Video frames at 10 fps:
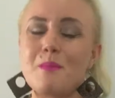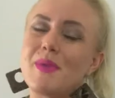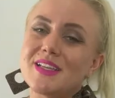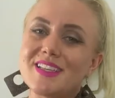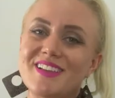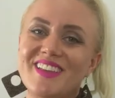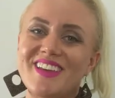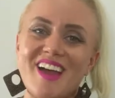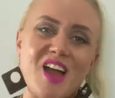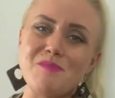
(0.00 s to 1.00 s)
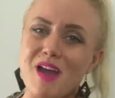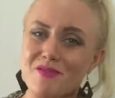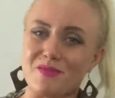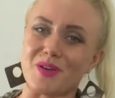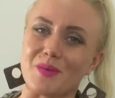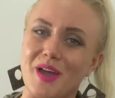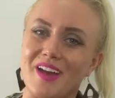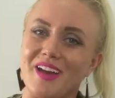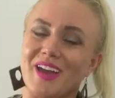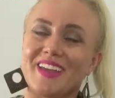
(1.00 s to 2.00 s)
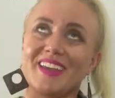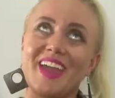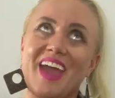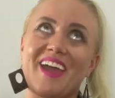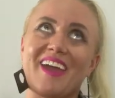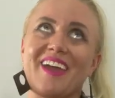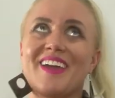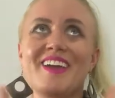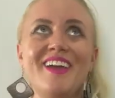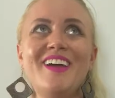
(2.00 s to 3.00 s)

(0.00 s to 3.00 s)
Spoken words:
Basically, I'm everywhere. Yay!